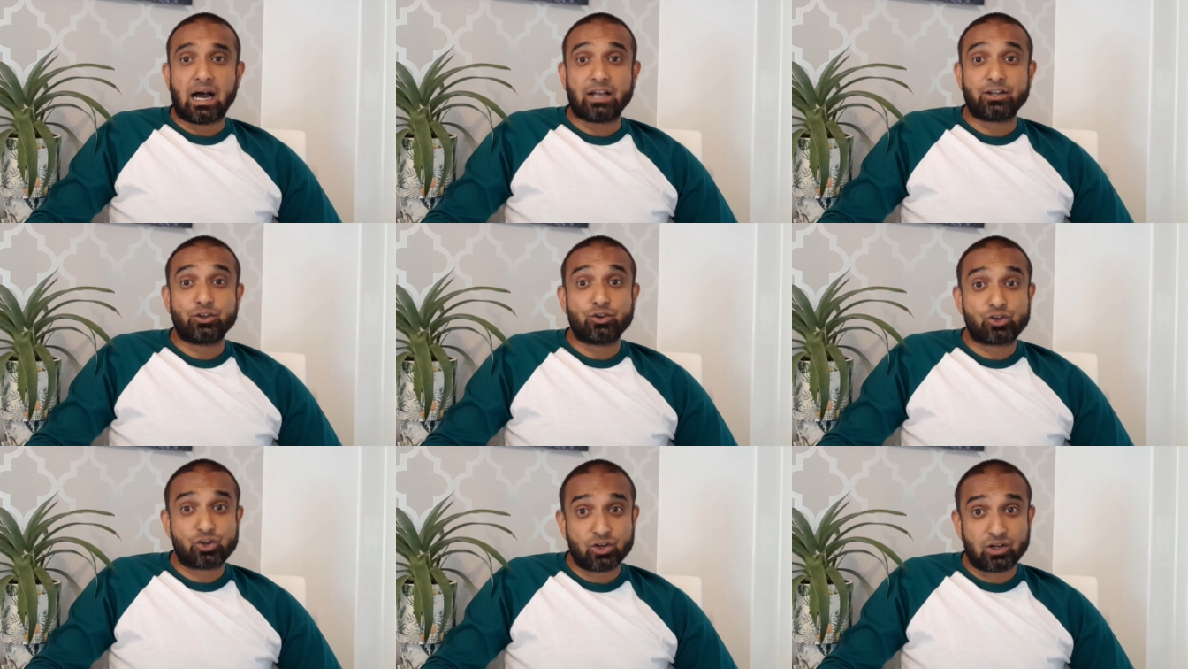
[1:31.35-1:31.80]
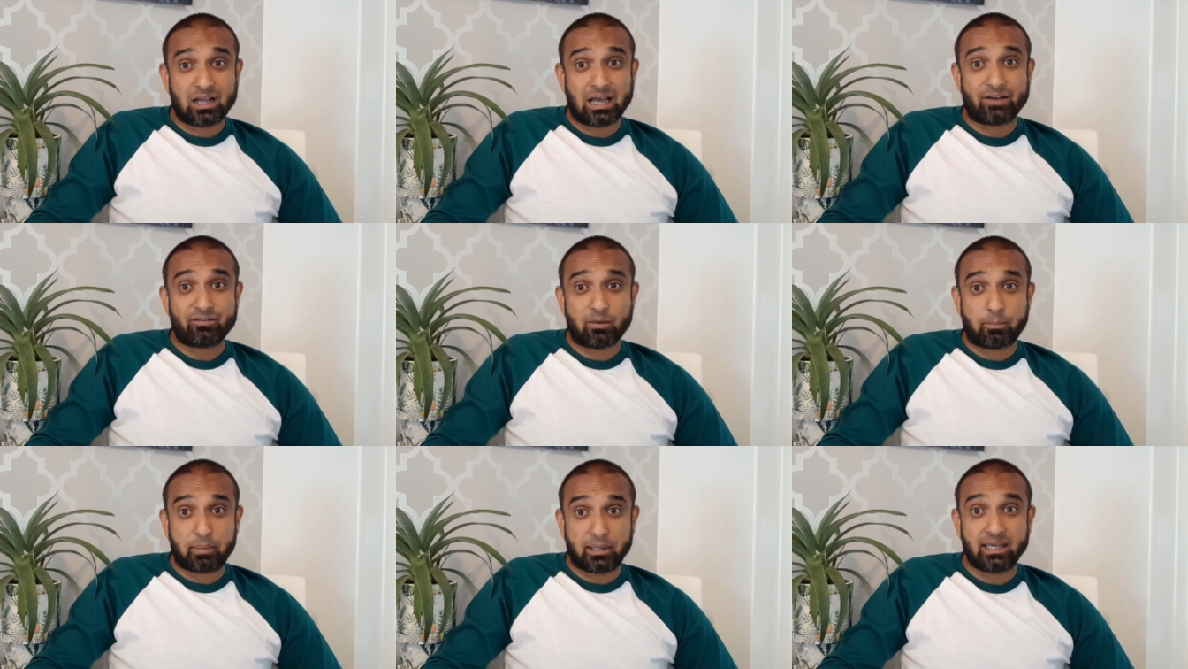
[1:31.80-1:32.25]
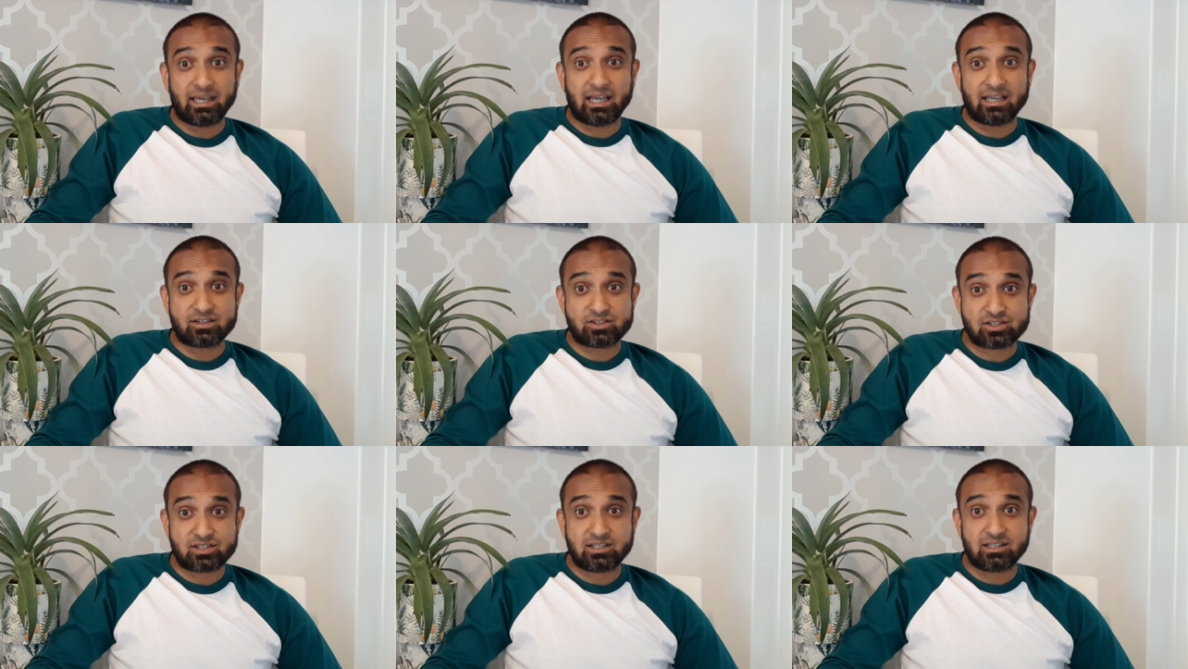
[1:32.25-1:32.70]
and you should have a
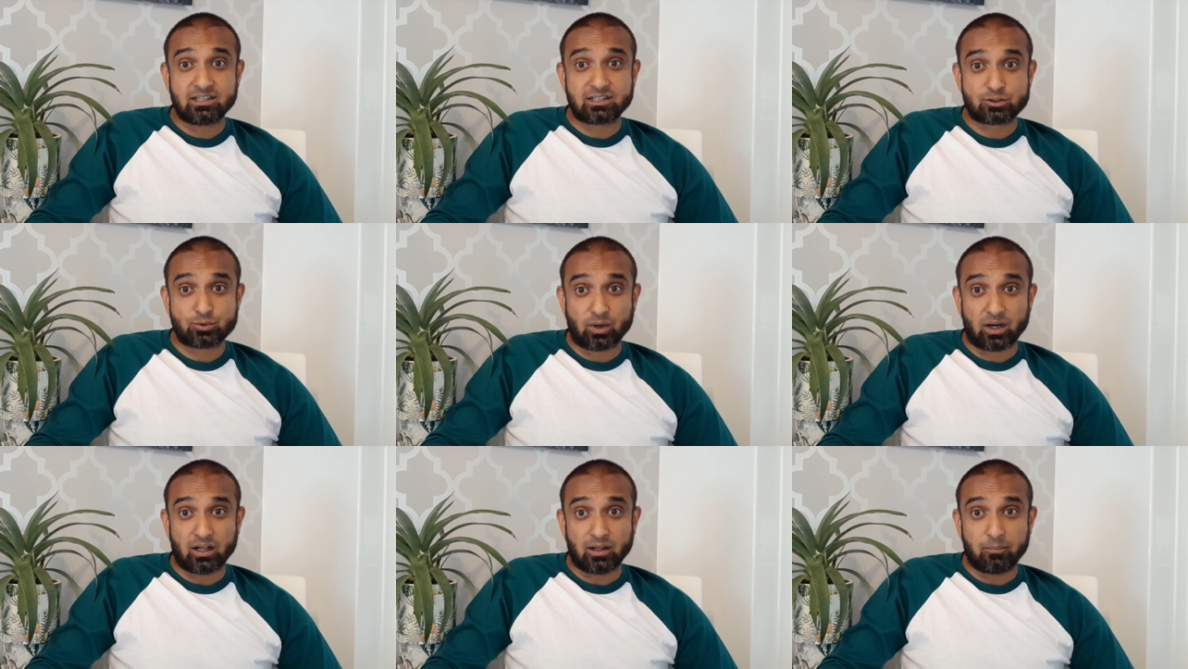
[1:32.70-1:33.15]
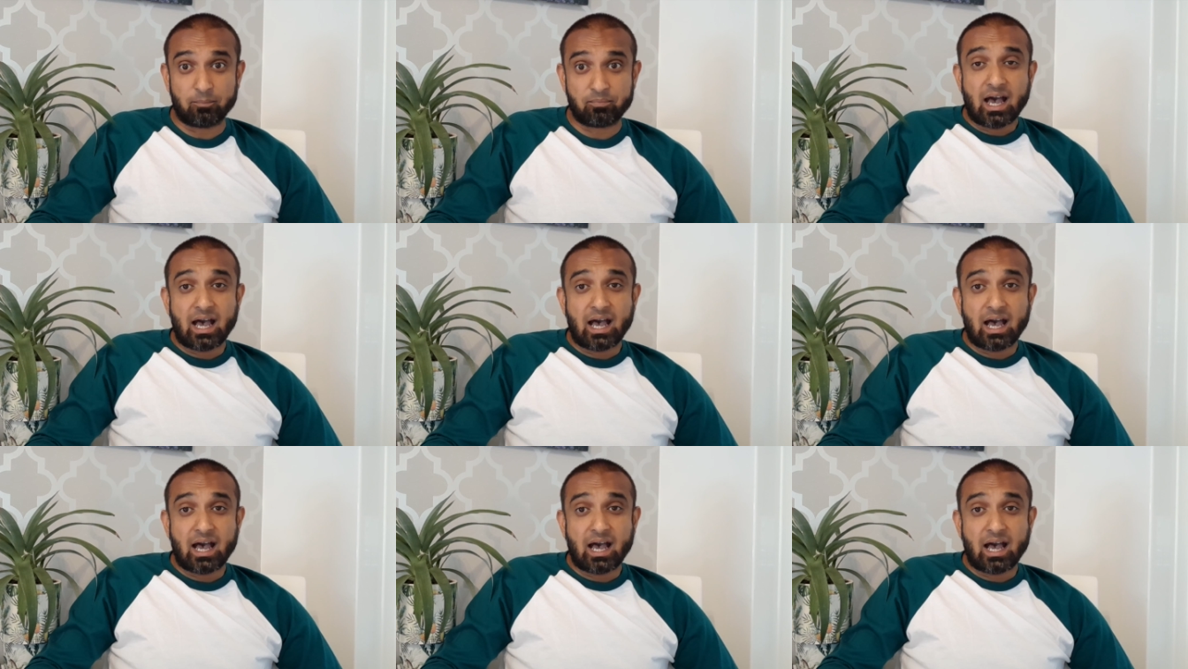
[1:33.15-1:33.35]
PhD as well.